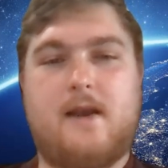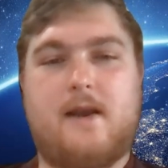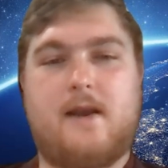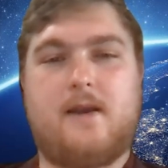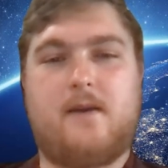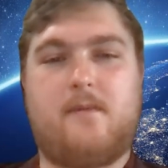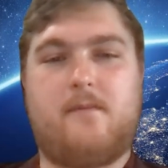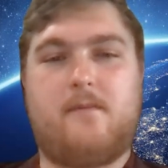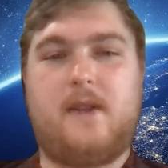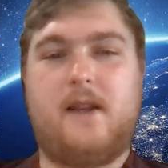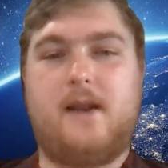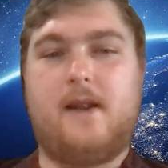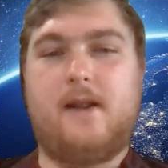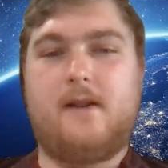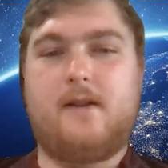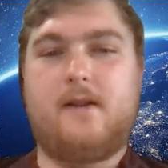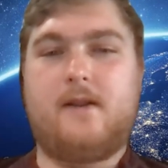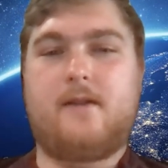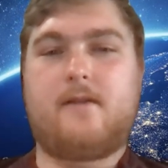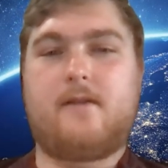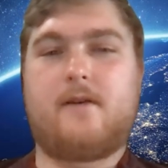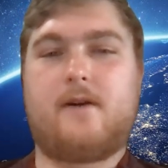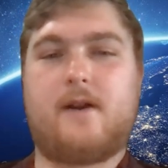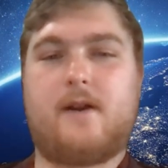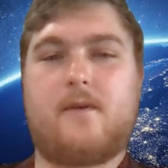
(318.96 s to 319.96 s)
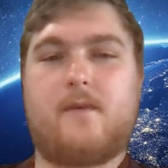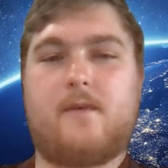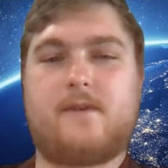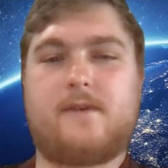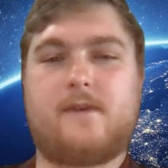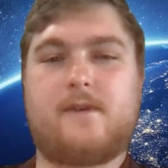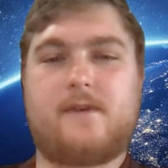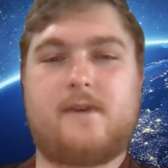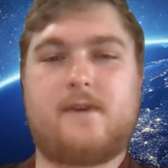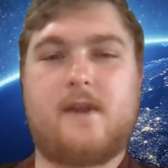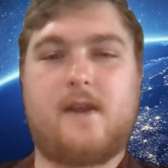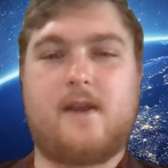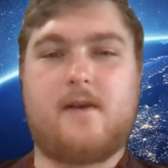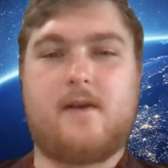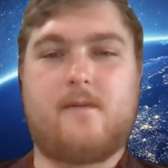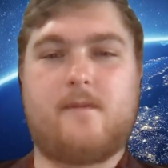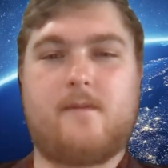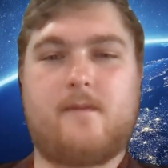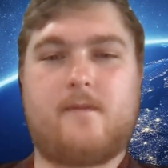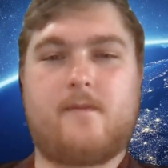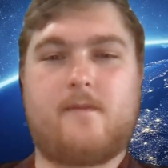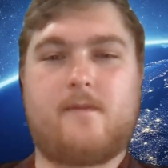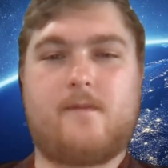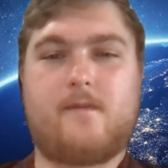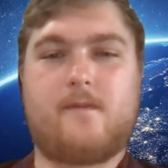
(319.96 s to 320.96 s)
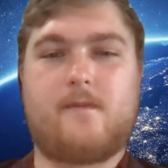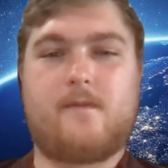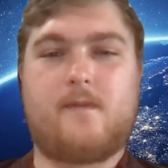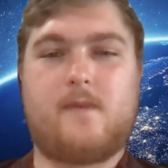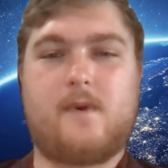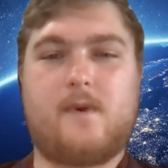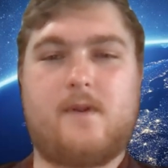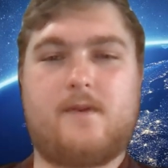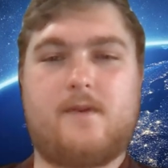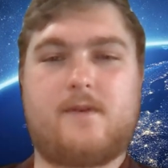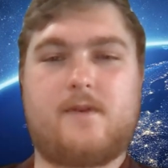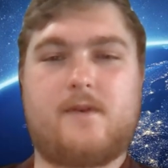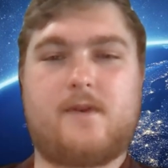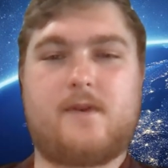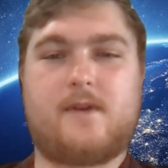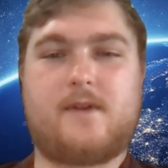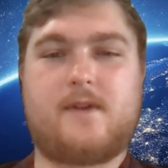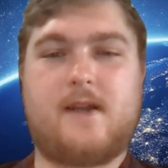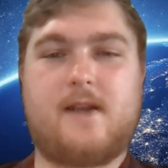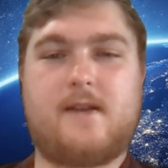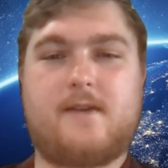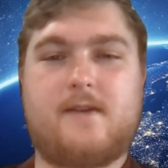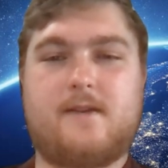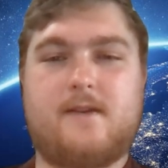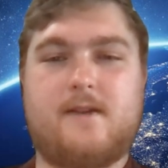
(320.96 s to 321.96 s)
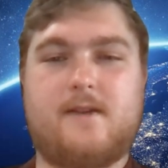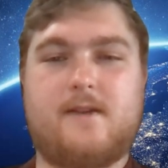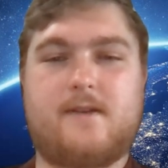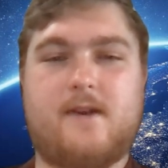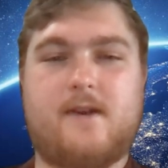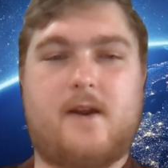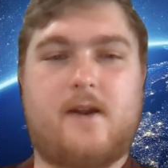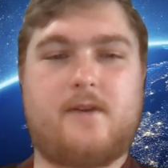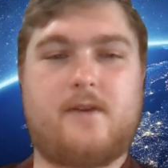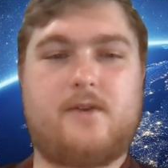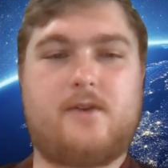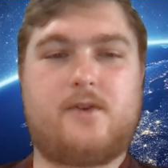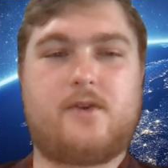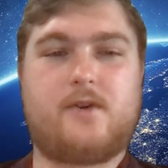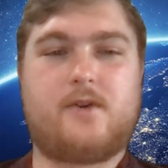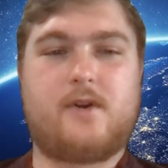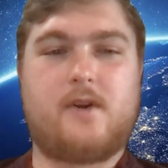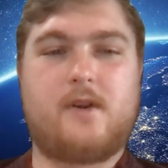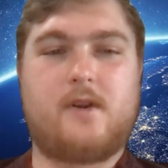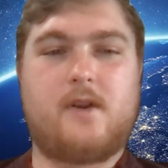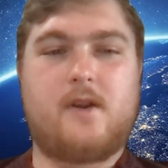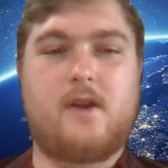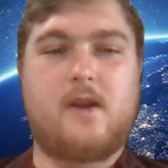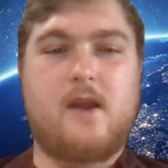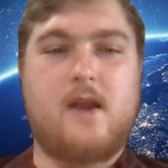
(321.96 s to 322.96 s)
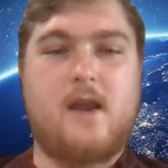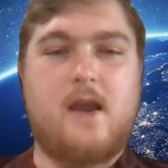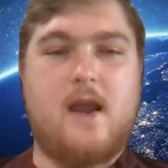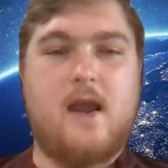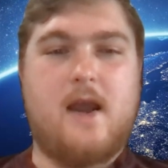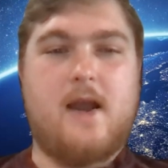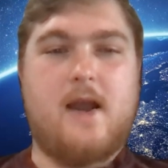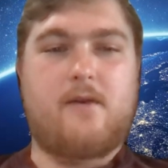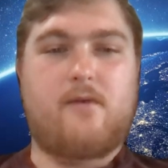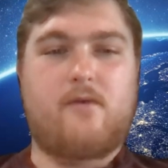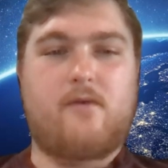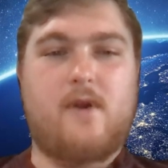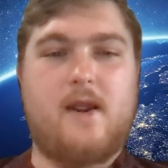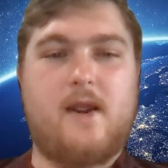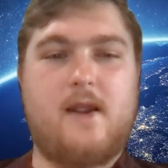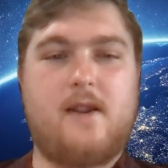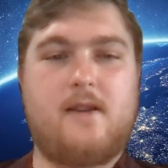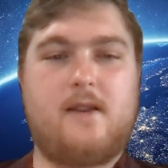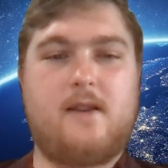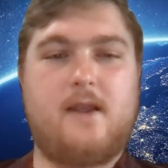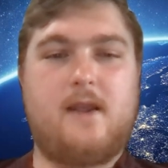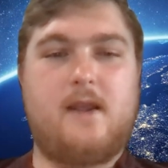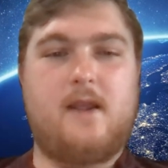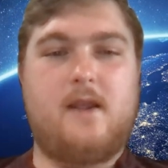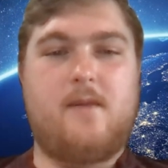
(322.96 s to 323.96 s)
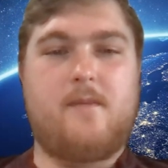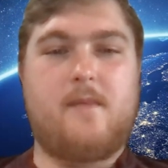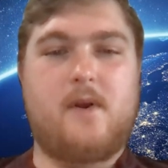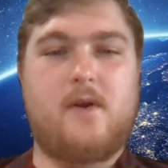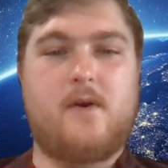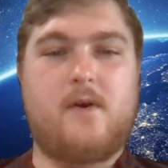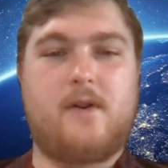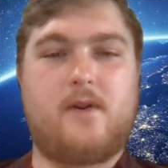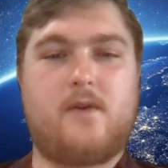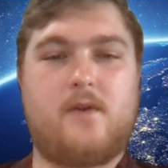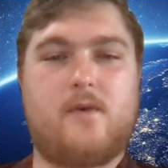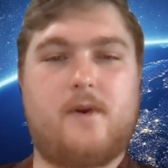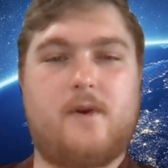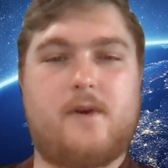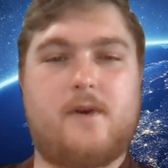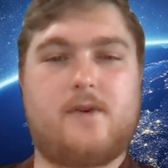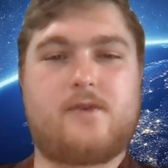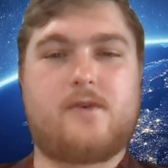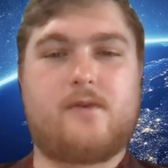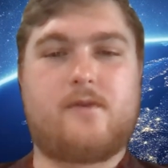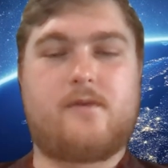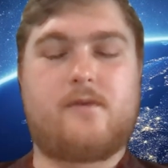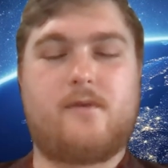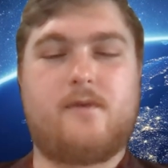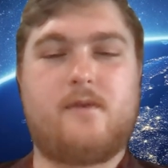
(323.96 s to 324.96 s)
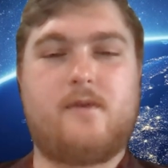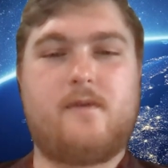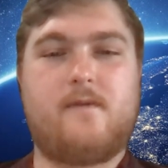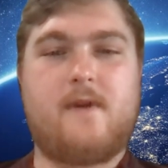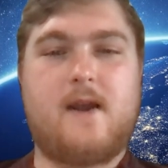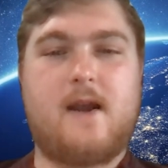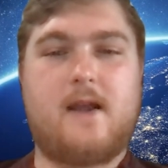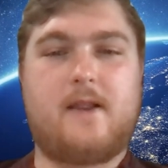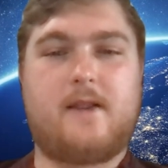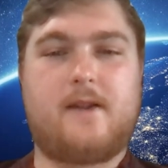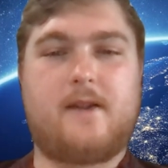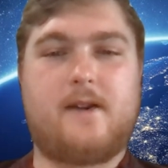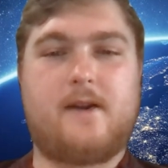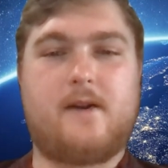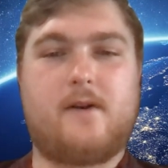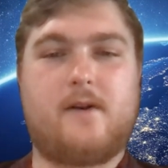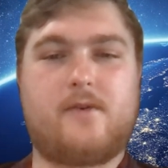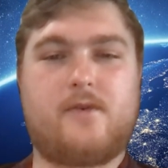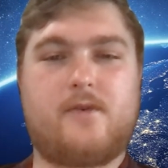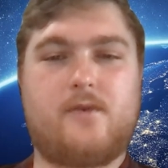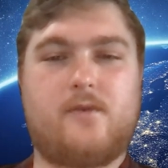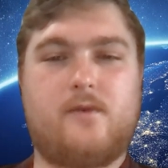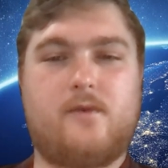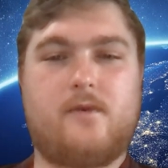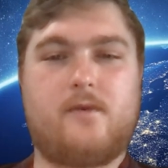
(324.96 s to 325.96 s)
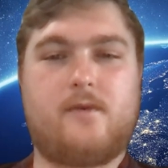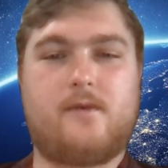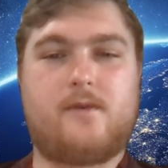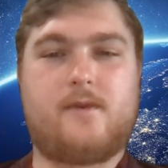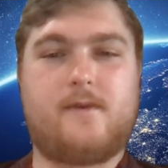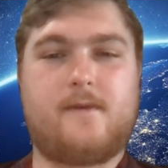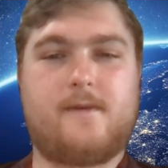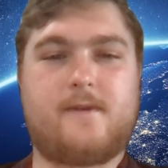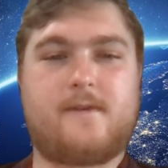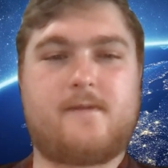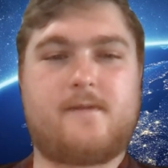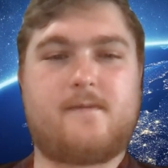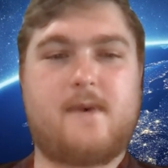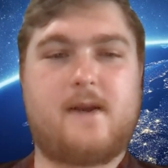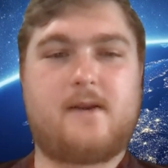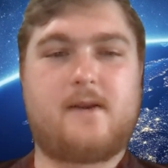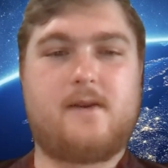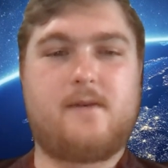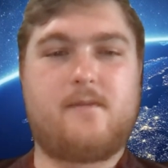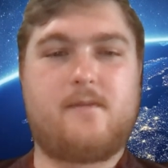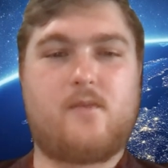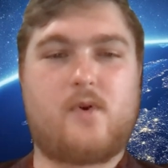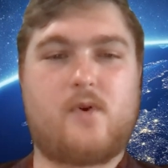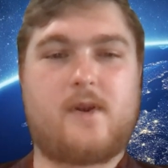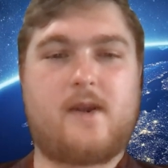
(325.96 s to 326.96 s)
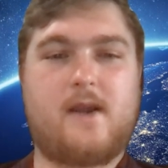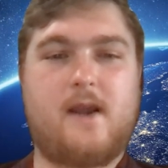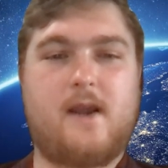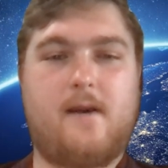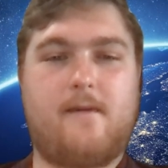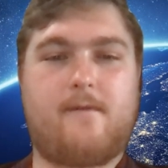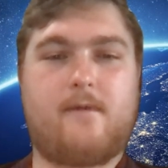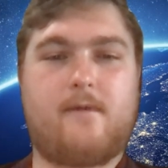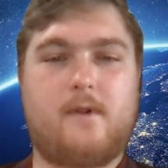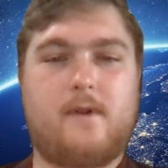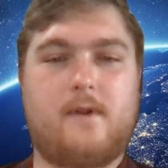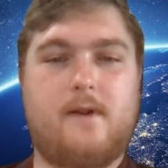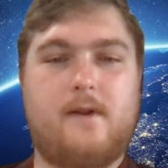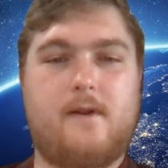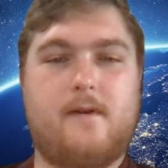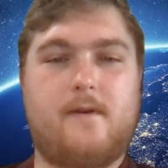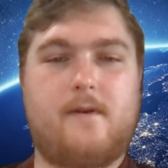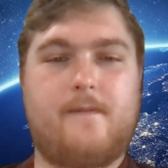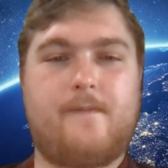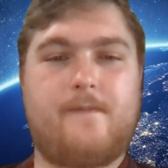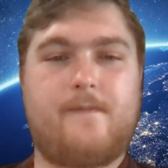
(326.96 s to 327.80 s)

I immediately thought it was a scam, and so to test this hunch, I ran the email in question through the validator tool to inspect it more carefully.